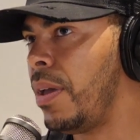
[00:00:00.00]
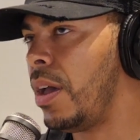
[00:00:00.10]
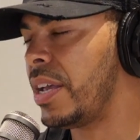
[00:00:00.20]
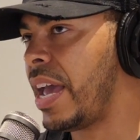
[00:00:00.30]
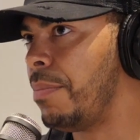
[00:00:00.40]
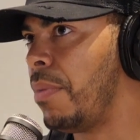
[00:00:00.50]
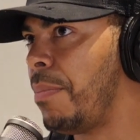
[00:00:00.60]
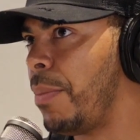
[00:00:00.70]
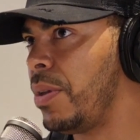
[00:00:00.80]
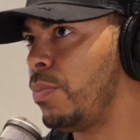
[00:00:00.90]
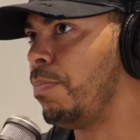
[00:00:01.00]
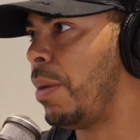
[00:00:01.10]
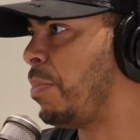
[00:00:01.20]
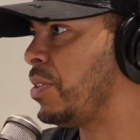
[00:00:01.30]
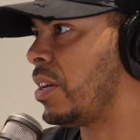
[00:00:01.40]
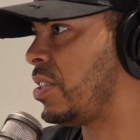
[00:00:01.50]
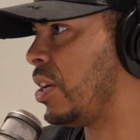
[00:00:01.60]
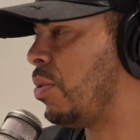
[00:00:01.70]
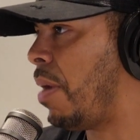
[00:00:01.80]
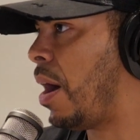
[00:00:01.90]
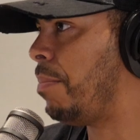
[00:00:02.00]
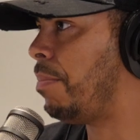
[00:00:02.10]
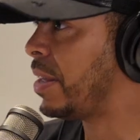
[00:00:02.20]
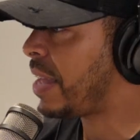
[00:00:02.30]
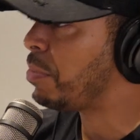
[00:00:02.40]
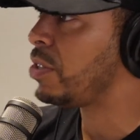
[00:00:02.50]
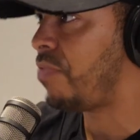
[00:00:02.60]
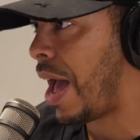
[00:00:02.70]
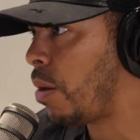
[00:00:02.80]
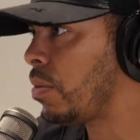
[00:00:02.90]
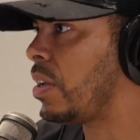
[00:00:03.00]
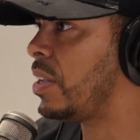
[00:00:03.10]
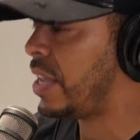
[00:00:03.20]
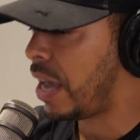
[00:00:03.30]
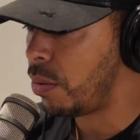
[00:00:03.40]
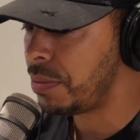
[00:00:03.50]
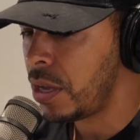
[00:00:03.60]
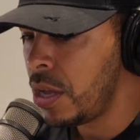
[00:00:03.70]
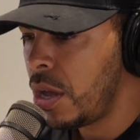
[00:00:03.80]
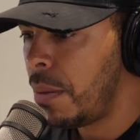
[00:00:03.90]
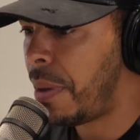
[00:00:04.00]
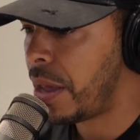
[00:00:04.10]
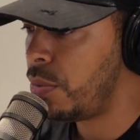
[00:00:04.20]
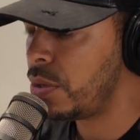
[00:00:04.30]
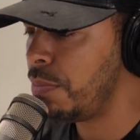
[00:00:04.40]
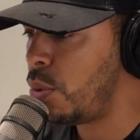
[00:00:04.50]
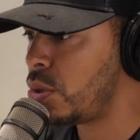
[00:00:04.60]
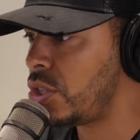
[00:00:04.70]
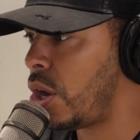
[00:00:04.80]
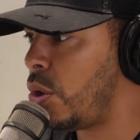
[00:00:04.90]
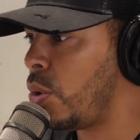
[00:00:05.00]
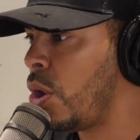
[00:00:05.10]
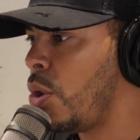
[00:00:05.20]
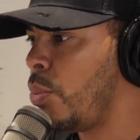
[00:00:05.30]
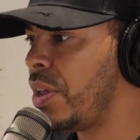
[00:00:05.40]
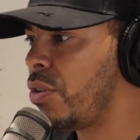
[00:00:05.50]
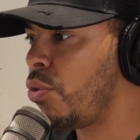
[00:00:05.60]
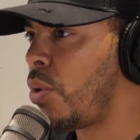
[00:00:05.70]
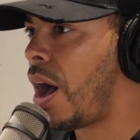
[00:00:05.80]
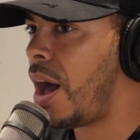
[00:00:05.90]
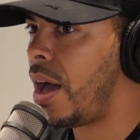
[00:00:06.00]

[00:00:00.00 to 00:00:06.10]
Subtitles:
Again, my mum was like a single mum. My dad was around and he helped, but it was more so we grew up.